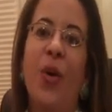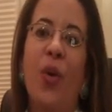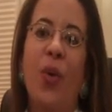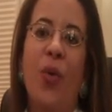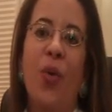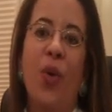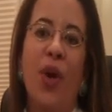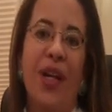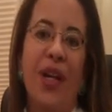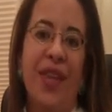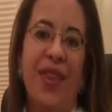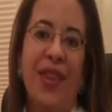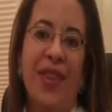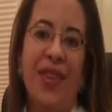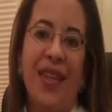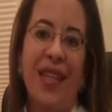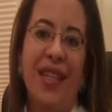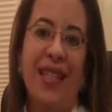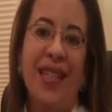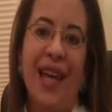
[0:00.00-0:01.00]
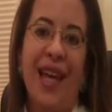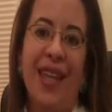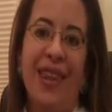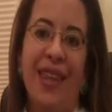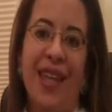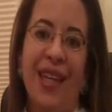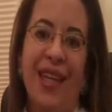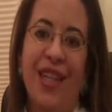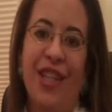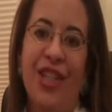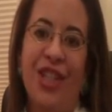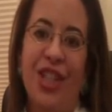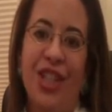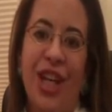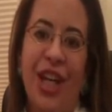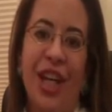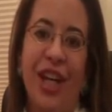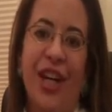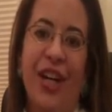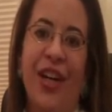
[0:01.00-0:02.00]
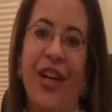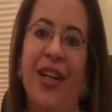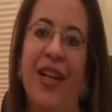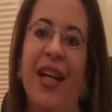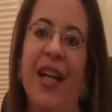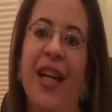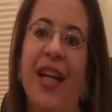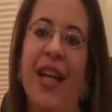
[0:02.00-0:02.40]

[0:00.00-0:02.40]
One of the things that they shared